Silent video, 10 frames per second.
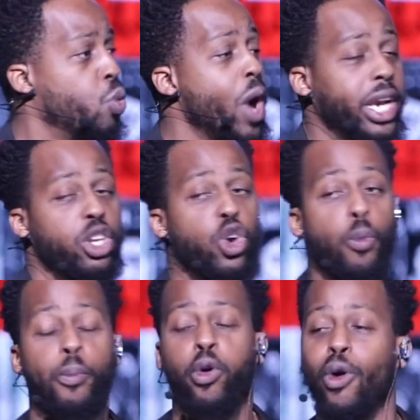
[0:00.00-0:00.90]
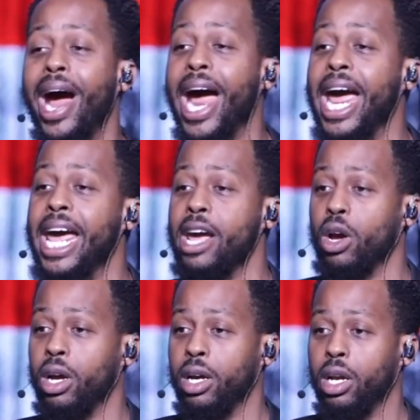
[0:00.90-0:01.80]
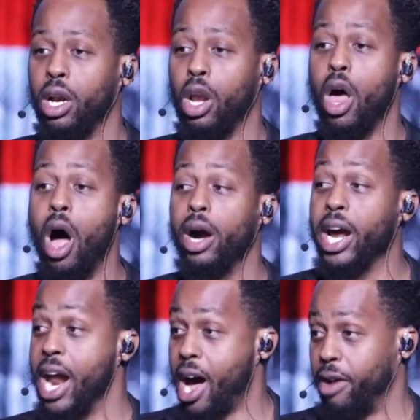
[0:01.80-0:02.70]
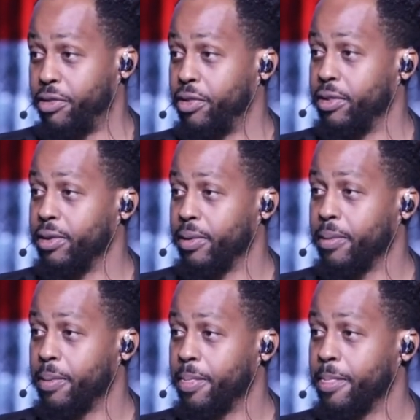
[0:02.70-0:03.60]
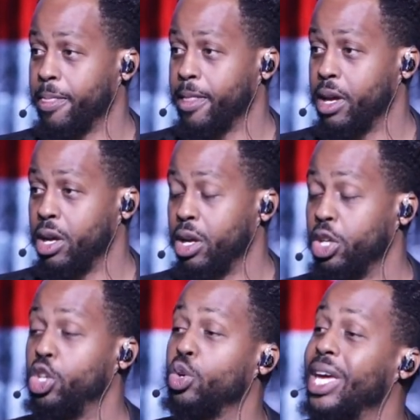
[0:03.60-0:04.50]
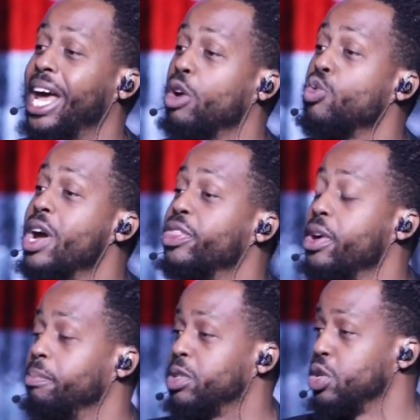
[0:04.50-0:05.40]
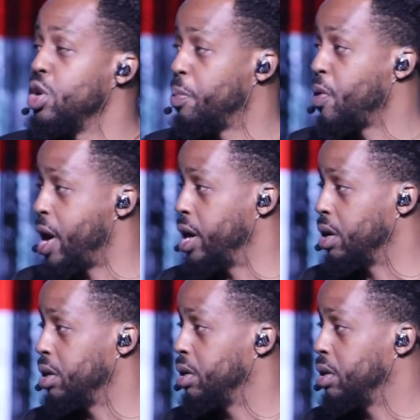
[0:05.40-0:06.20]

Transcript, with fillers: When you pray long enough, you get a rhythm to your prayer.